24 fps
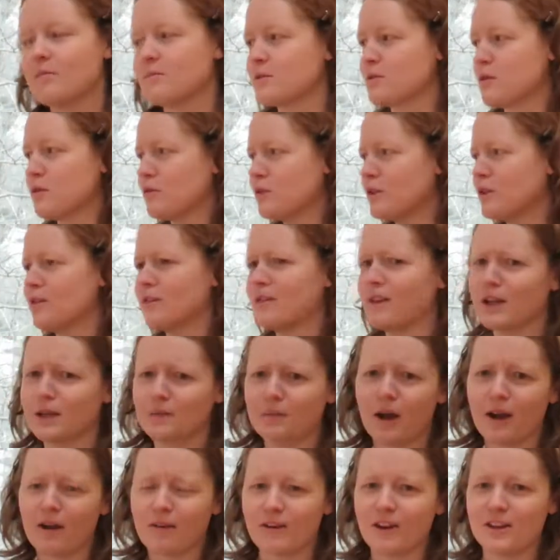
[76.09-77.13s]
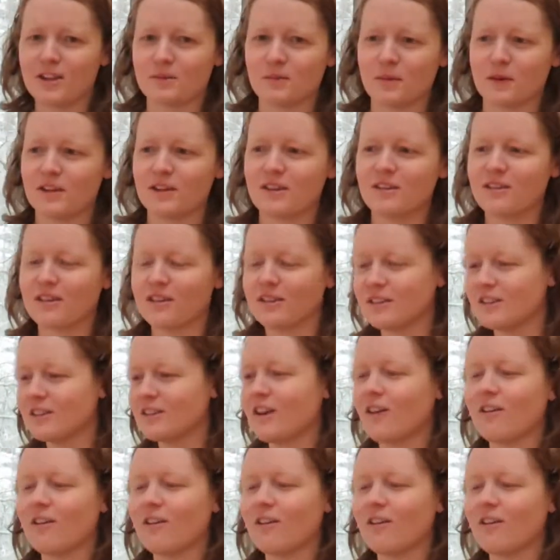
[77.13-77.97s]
so if you don't like my arrangement, you can